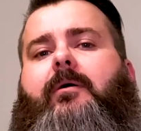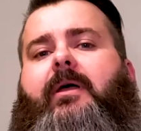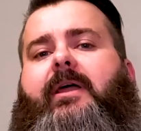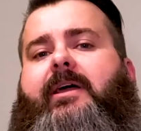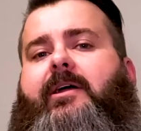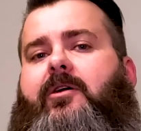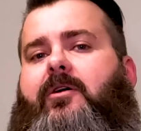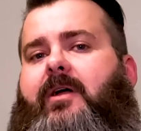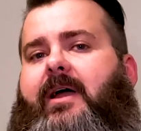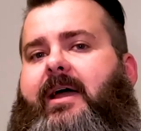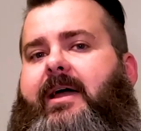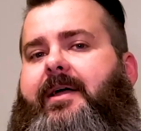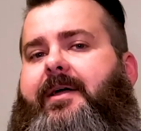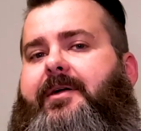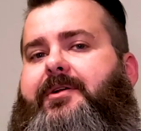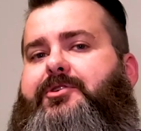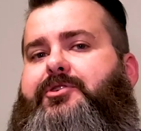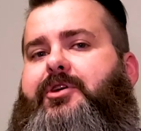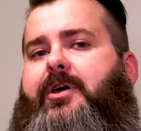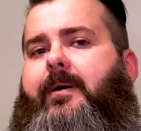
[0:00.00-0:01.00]
Inner
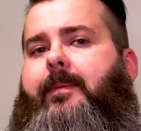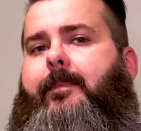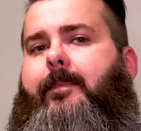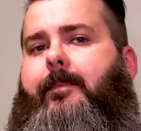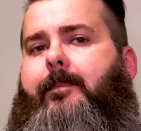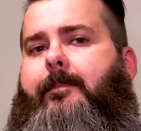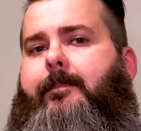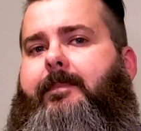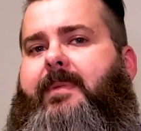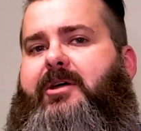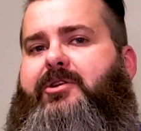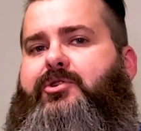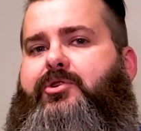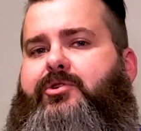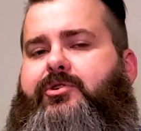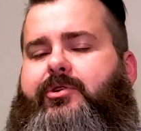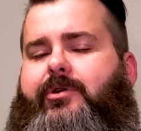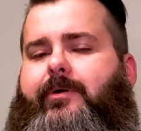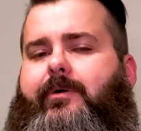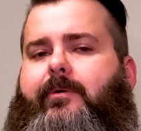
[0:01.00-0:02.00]
age
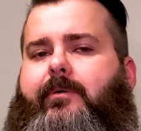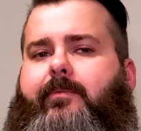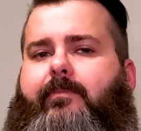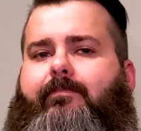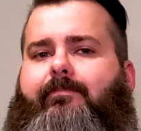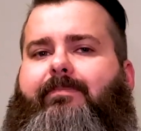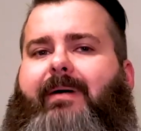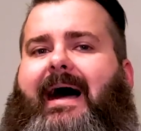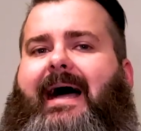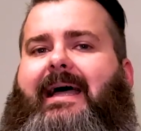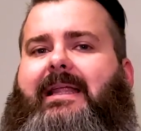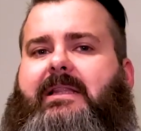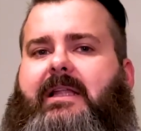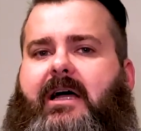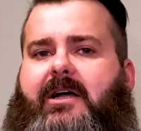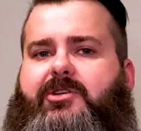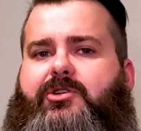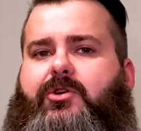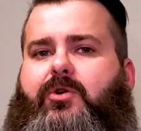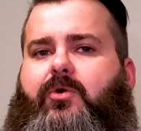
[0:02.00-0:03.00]
measures your
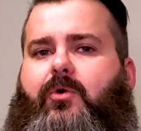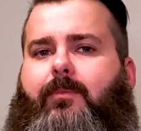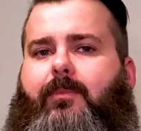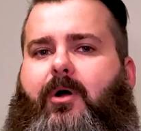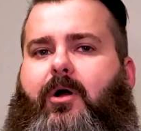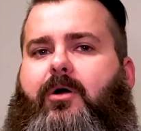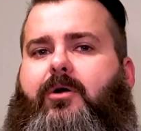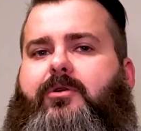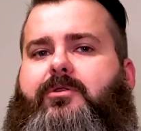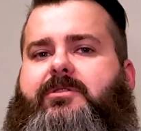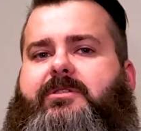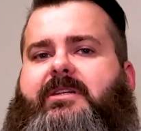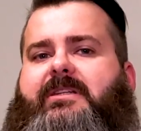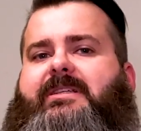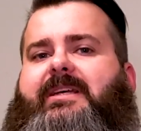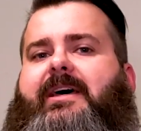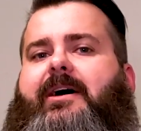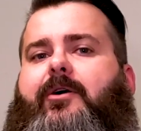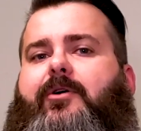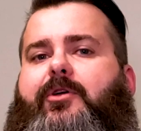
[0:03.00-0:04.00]
biological markers to
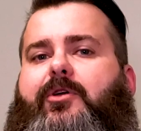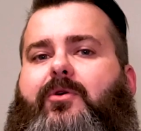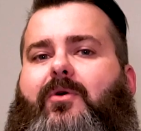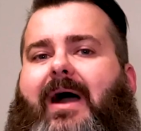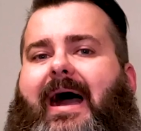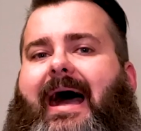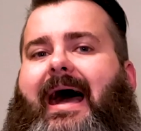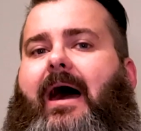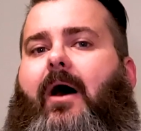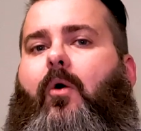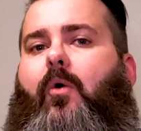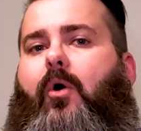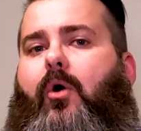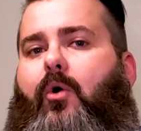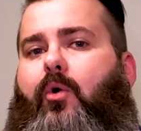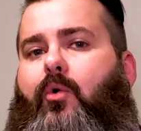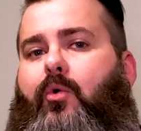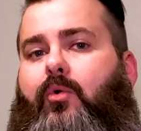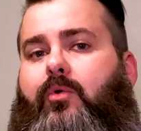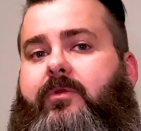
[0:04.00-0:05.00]
tell you how
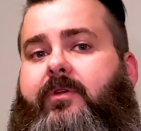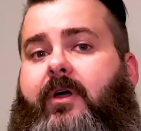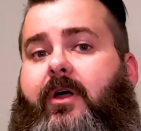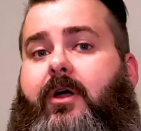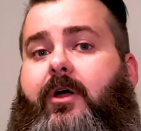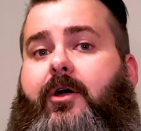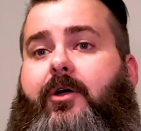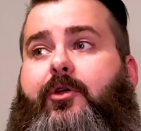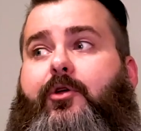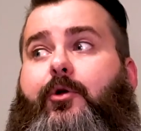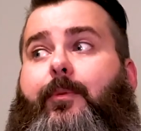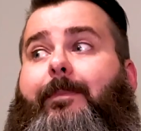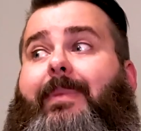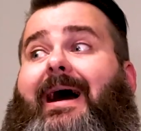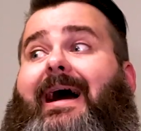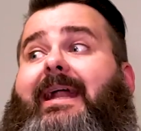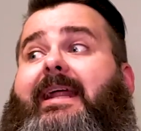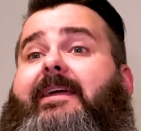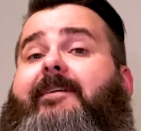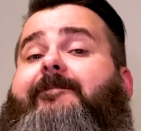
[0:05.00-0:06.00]
old your
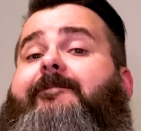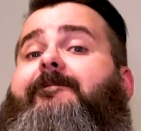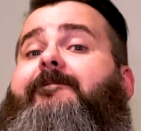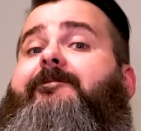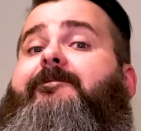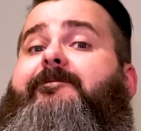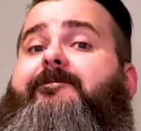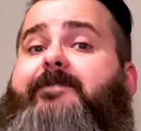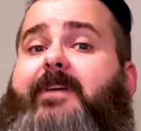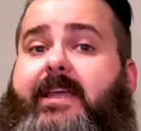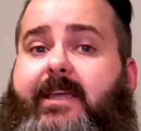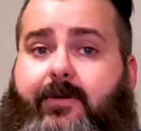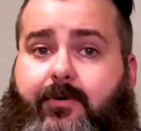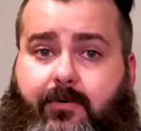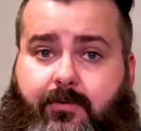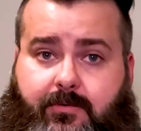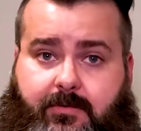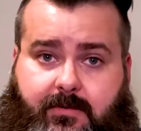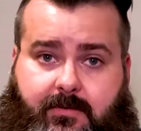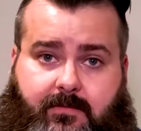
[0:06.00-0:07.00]
body
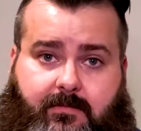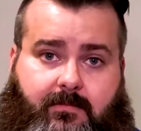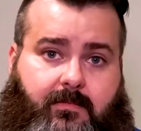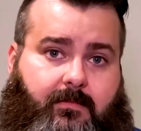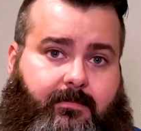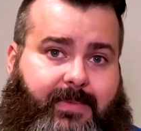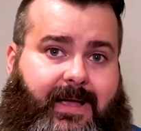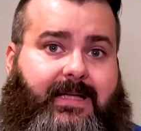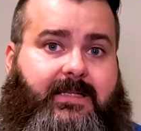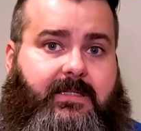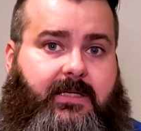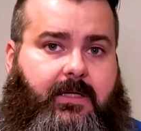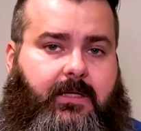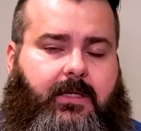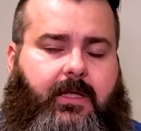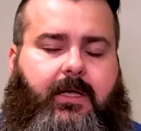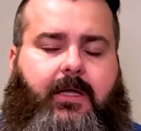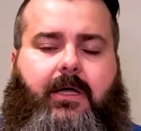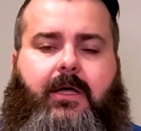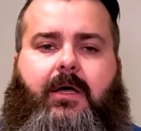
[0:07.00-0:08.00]
feels,
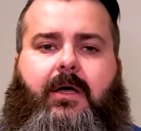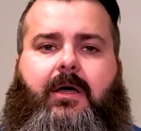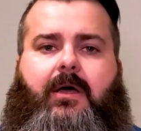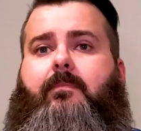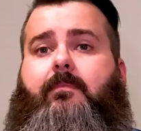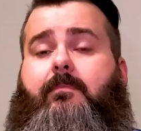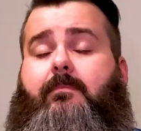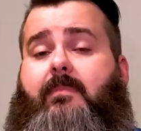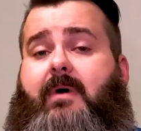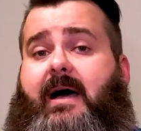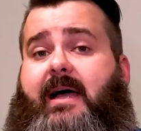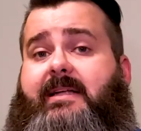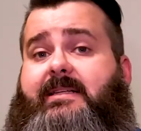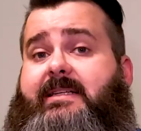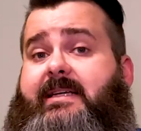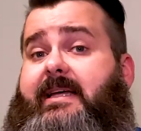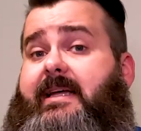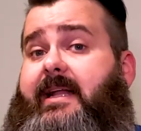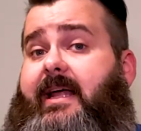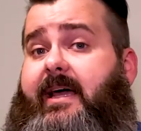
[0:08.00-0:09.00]
basically.
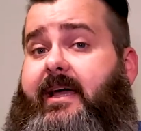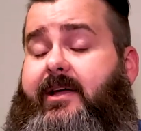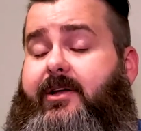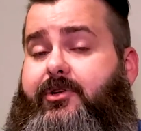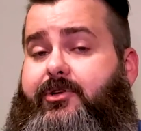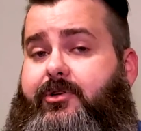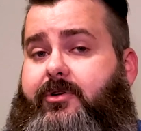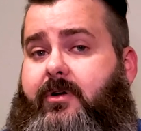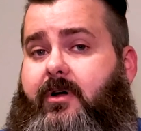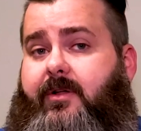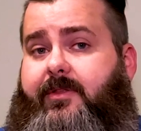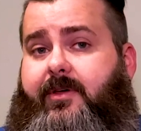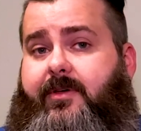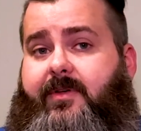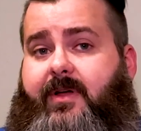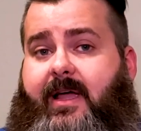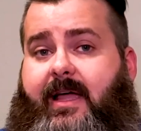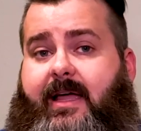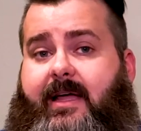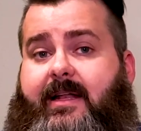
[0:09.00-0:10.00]
myDNAge, on the
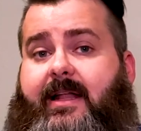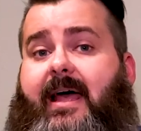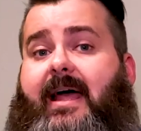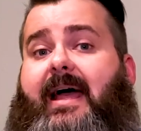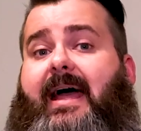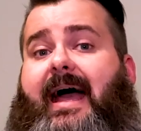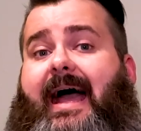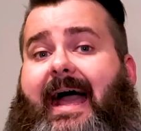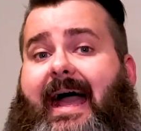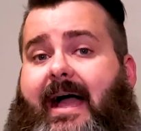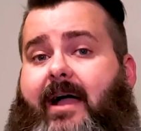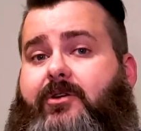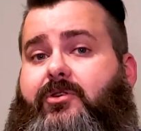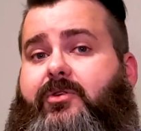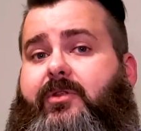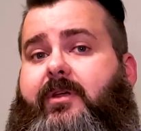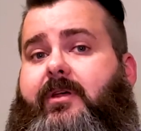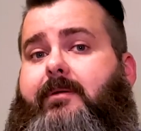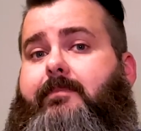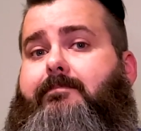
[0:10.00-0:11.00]
other hand,
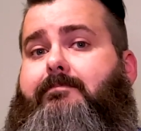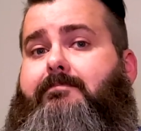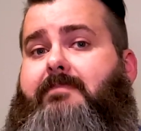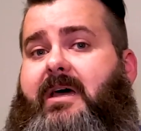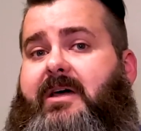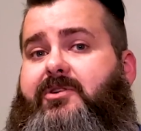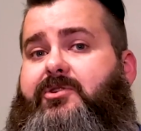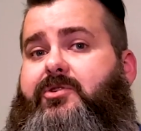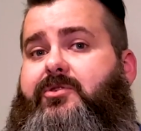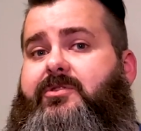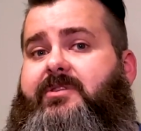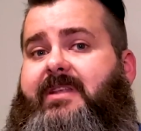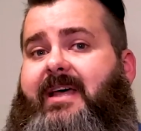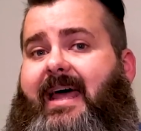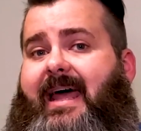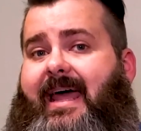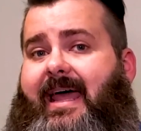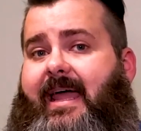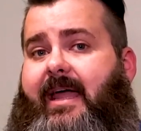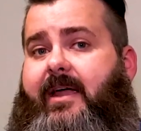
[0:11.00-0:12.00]
actually measures
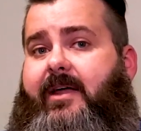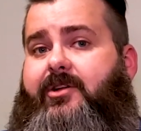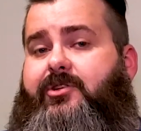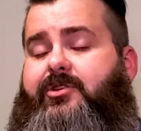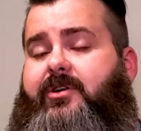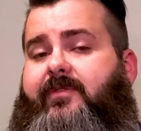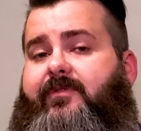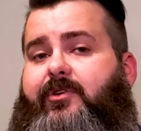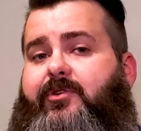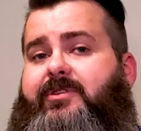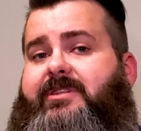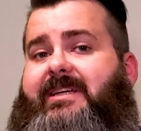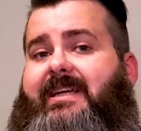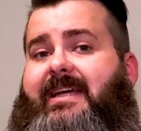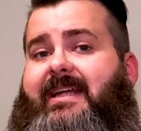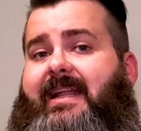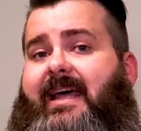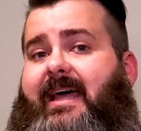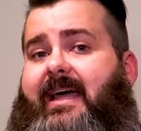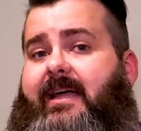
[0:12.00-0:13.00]
the age of your
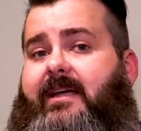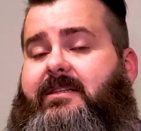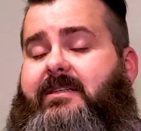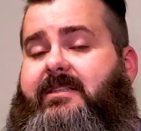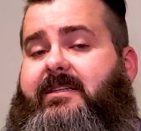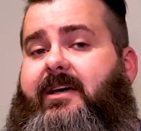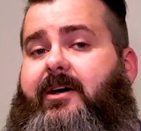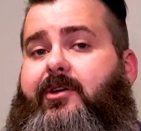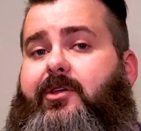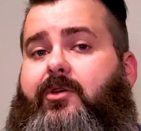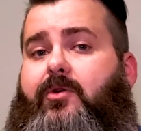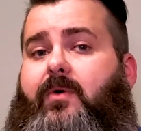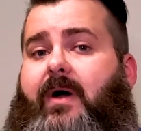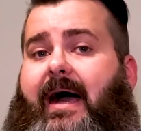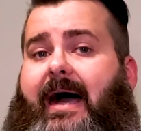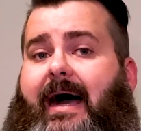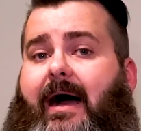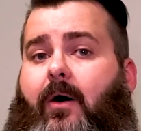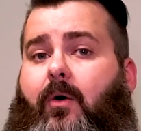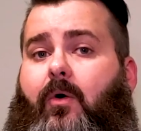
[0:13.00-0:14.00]
DNA to tell you
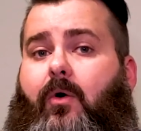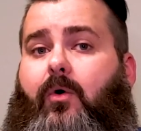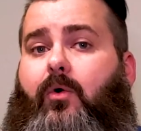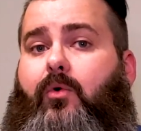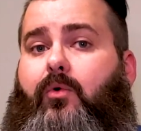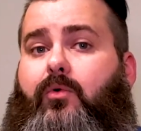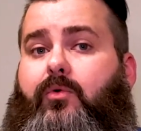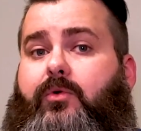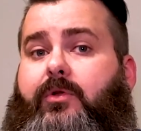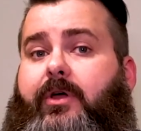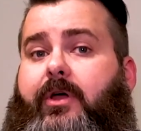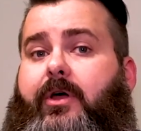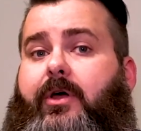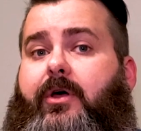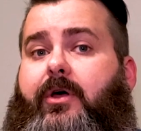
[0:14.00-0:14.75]
how old